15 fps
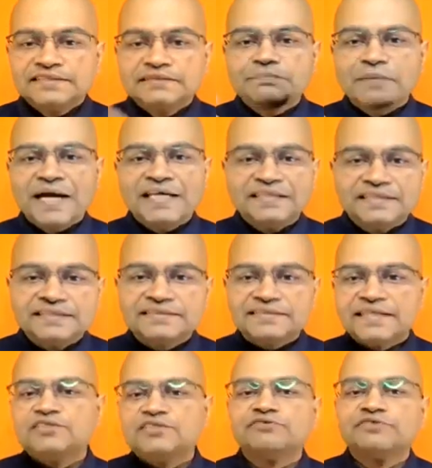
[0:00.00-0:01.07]
spine, the
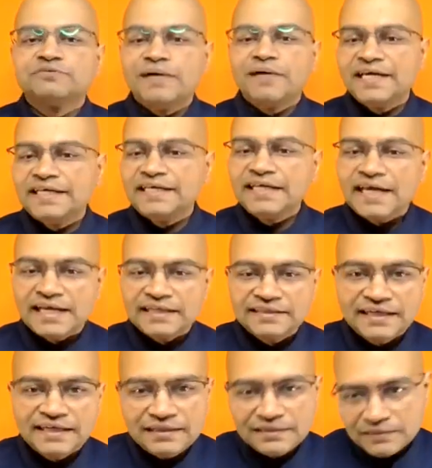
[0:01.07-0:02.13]
strength of spine and
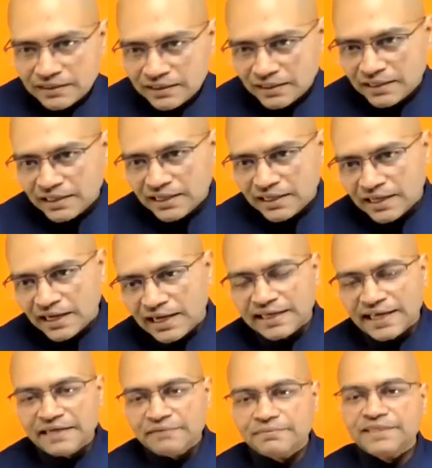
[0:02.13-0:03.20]
the
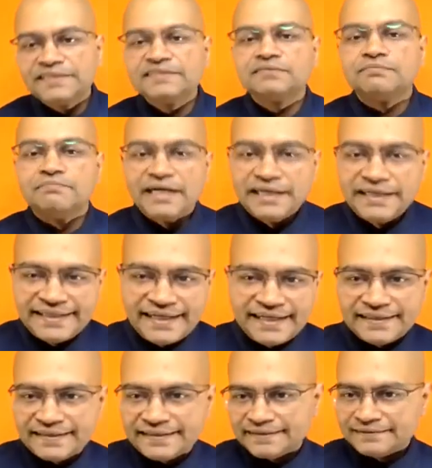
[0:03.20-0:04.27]
alignment is
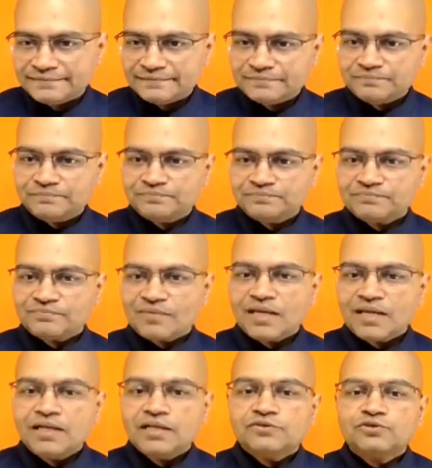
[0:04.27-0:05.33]
maintained.
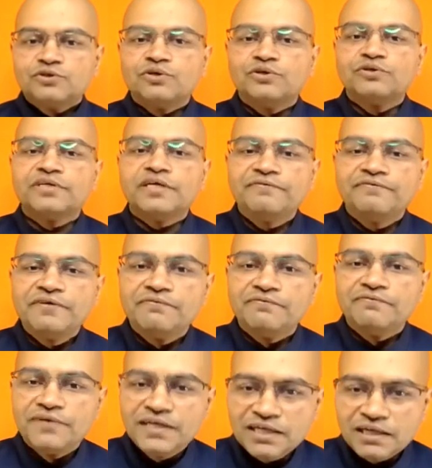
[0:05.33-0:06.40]
So if we
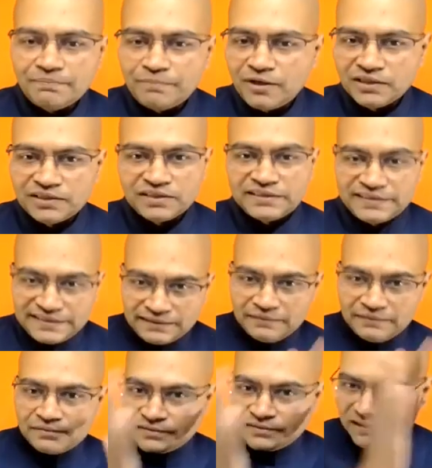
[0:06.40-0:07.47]
work upon
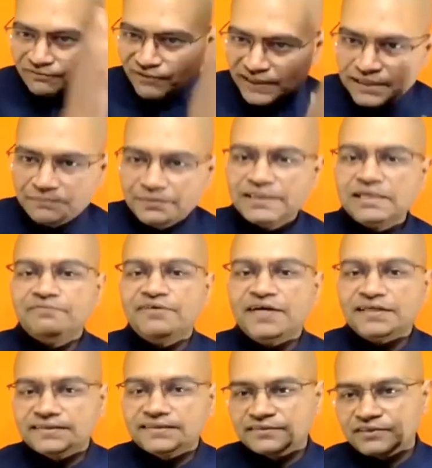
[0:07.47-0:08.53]
the fundamental
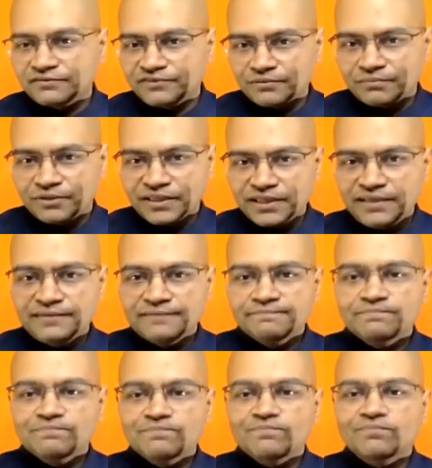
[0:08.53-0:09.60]
factors of your body,
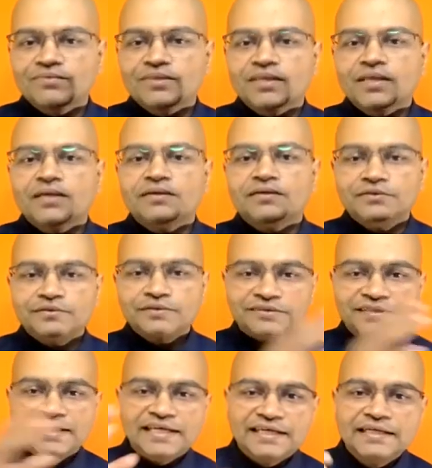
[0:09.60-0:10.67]
you'll
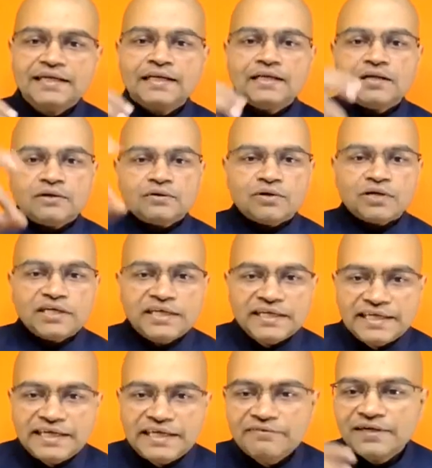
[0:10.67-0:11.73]
see
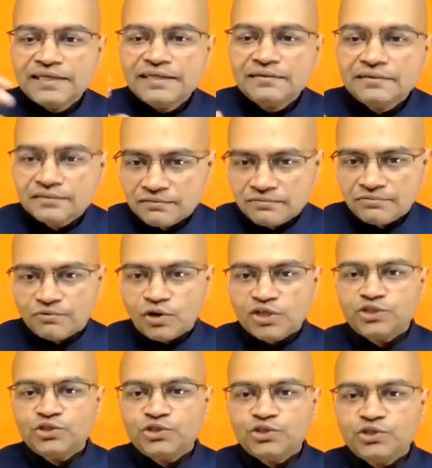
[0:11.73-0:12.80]
even
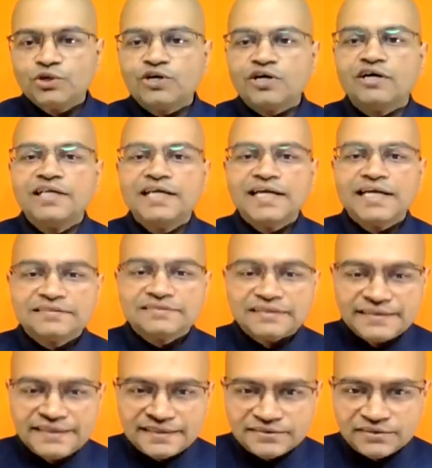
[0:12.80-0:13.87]
what you are calling as
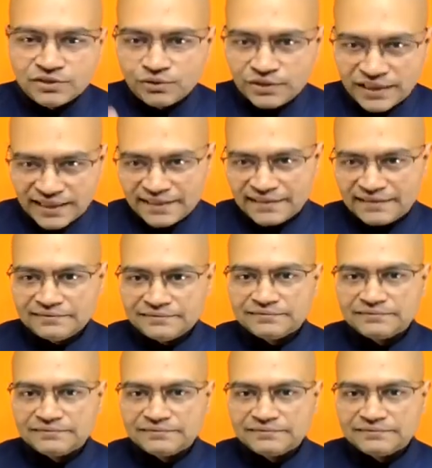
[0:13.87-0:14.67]
dystonia